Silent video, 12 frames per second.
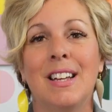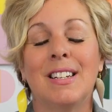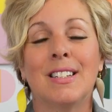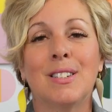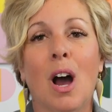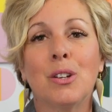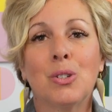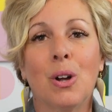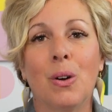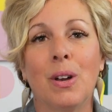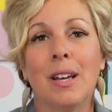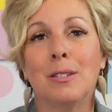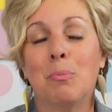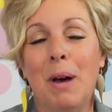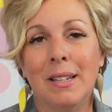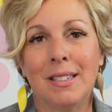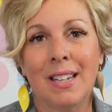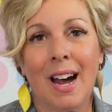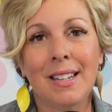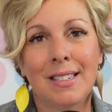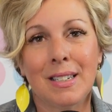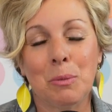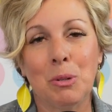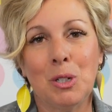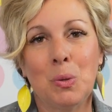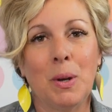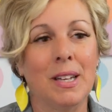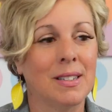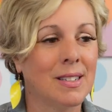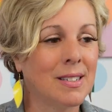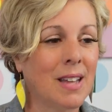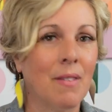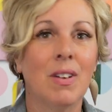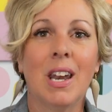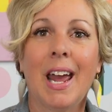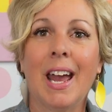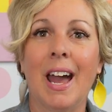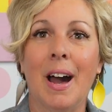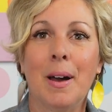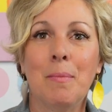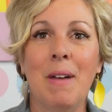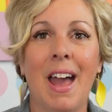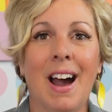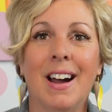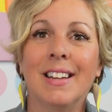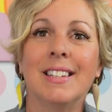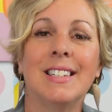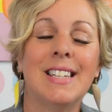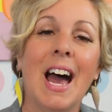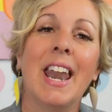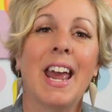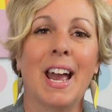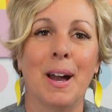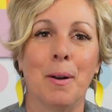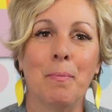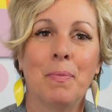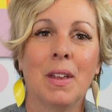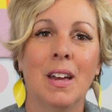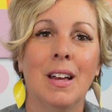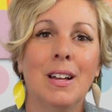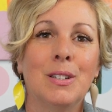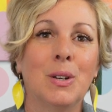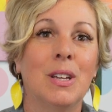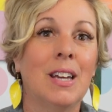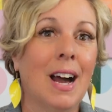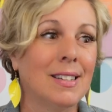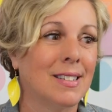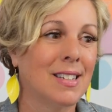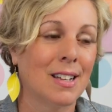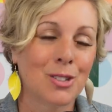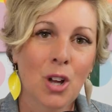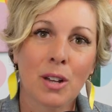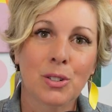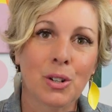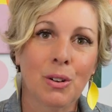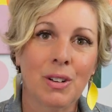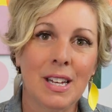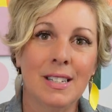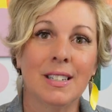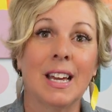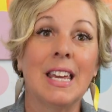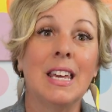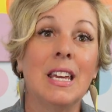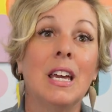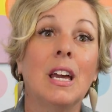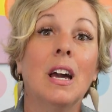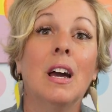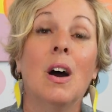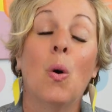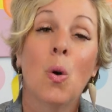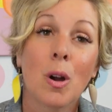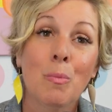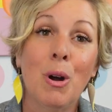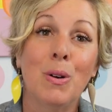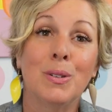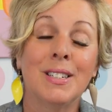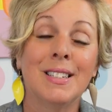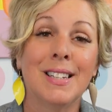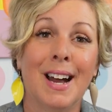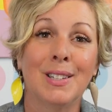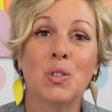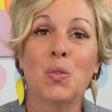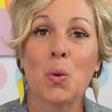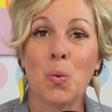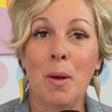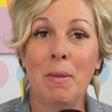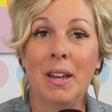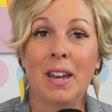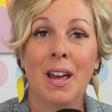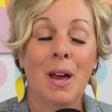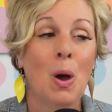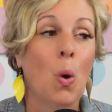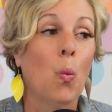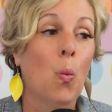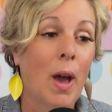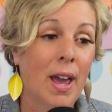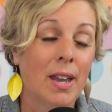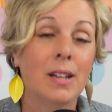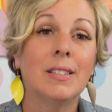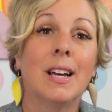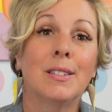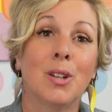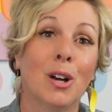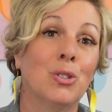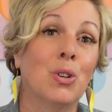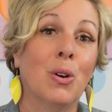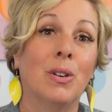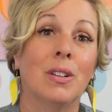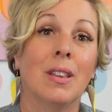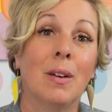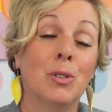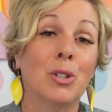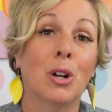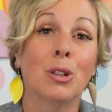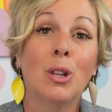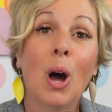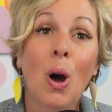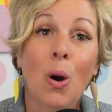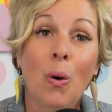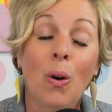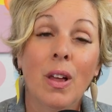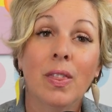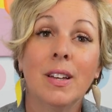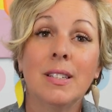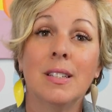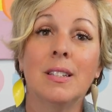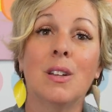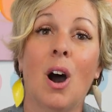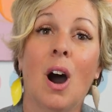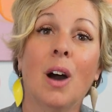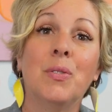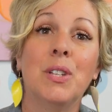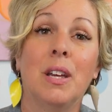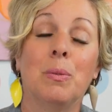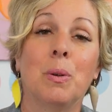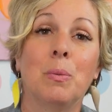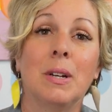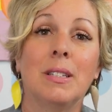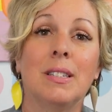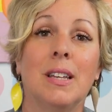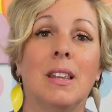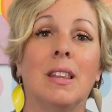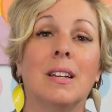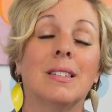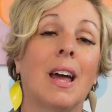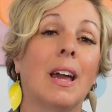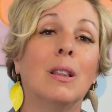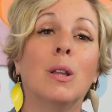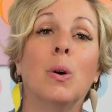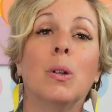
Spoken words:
Testosterone is best tested between 7 a.m. and 10 a.m. So yes, testosterone is a key hormone to test for women. When testosterone levels are low, this is often when we see things like low